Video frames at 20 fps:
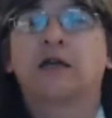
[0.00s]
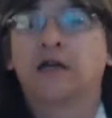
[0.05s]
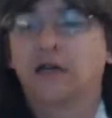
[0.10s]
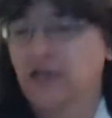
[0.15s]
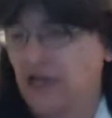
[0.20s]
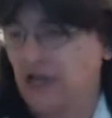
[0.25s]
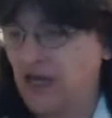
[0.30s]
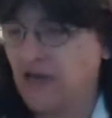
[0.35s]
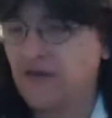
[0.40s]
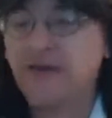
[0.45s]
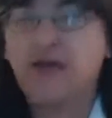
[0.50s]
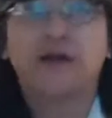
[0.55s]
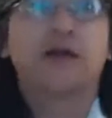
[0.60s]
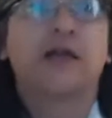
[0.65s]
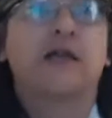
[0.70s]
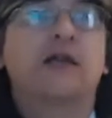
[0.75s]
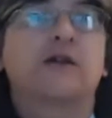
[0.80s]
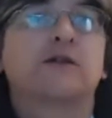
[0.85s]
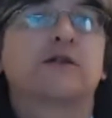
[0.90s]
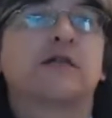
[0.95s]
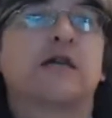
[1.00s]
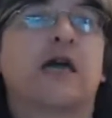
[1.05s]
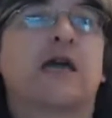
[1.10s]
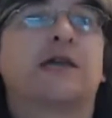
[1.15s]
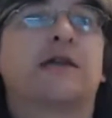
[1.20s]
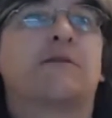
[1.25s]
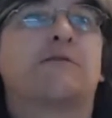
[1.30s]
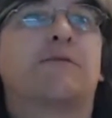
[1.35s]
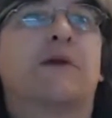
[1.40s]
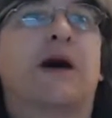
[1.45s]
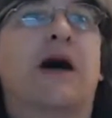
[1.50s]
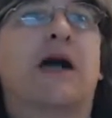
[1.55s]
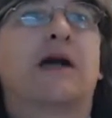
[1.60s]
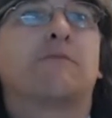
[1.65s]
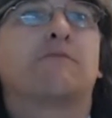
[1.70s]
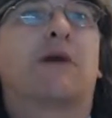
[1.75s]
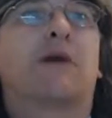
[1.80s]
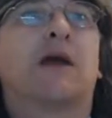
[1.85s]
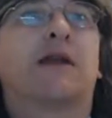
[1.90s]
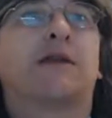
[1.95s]
and then he'll send it back
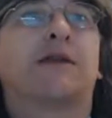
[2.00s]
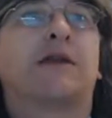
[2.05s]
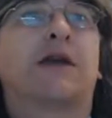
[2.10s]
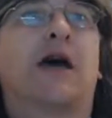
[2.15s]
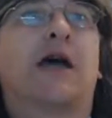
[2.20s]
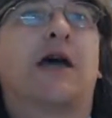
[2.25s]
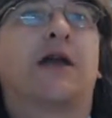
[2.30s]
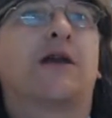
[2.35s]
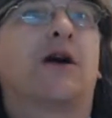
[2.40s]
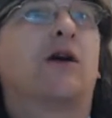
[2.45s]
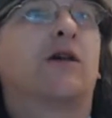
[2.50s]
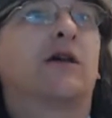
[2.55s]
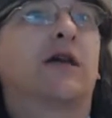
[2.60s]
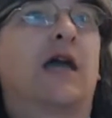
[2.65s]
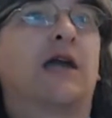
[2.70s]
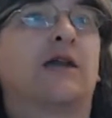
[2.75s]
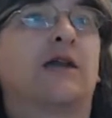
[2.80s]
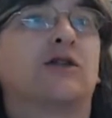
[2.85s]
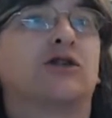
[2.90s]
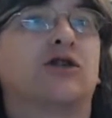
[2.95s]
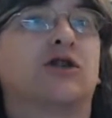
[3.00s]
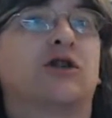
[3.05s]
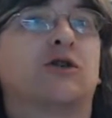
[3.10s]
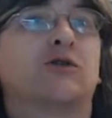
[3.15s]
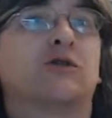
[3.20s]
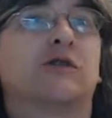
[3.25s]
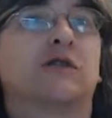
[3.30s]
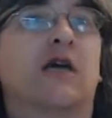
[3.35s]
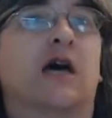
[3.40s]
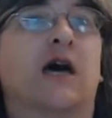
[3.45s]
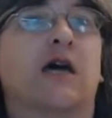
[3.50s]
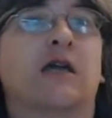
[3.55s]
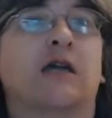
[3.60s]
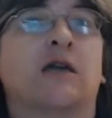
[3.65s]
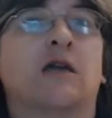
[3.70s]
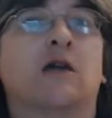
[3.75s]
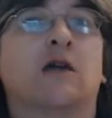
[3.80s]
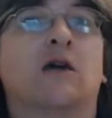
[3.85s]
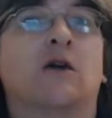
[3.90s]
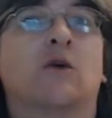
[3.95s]
Monday and I'll get it Tuesday,
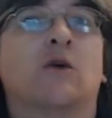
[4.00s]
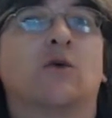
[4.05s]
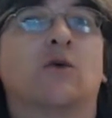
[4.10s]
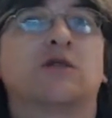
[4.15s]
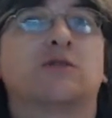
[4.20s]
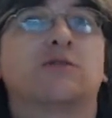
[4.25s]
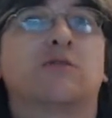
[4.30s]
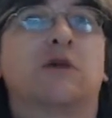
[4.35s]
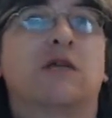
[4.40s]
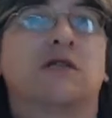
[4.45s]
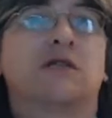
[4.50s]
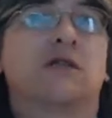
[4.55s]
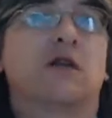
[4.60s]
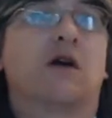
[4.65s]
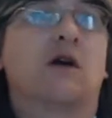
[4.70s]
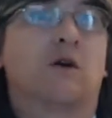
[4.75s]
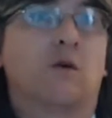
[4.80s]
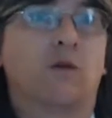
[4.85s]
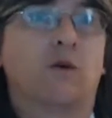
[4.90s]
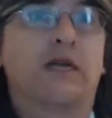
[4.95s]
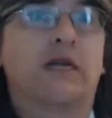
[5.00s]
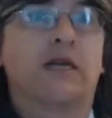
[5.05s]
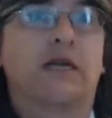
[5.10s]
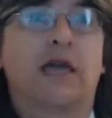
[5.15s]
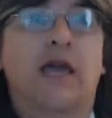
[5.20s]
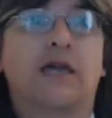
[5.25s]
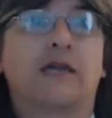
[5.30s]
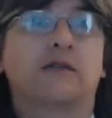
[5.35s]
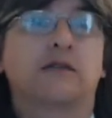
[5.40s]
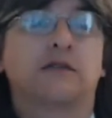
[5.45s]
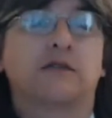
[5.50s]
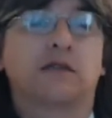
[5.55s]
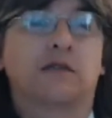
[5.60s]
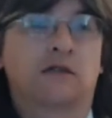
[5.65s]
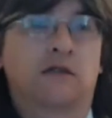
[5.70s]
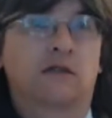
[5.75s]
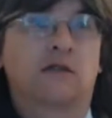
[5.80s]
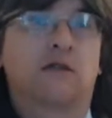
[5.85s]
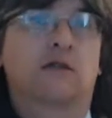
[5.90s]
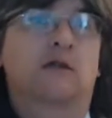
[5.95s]
which means no weekend
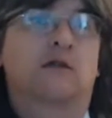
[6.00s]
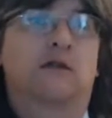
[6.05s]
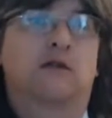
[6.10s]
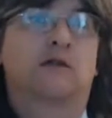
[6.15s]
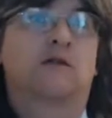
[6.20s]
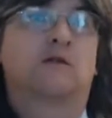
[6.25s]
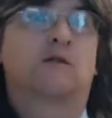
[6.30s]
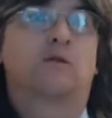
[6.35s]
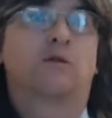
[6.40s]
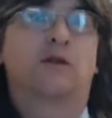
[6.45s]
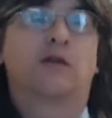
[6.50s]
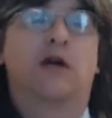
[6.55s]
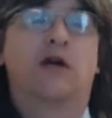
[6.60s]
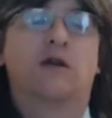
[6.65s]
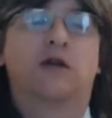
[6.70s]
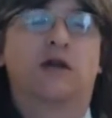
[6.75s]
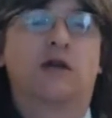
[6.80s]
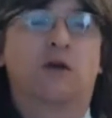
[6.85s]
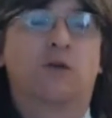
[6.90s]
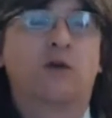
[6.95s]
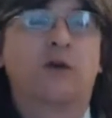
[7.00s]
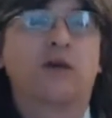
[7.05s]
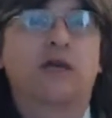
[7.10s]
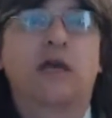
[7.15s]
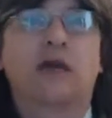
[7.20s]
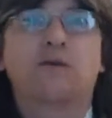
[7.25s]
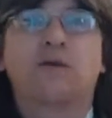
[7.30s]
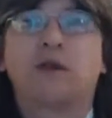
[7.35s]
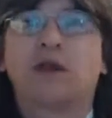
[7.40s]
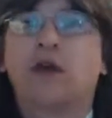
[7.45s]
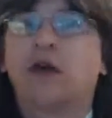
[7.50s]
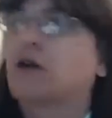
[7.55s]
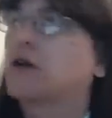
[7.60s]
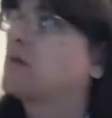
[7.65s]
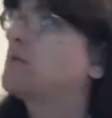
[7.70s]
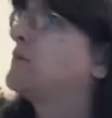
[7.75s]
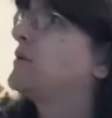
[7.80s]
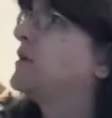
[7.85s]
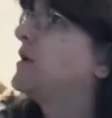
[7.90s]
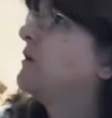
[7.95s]
without a
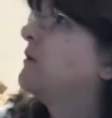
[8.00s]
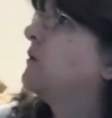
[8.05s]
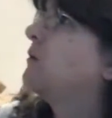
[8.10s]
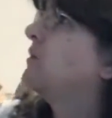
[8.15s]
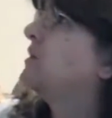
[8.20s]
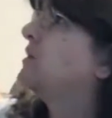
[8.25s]
computer, which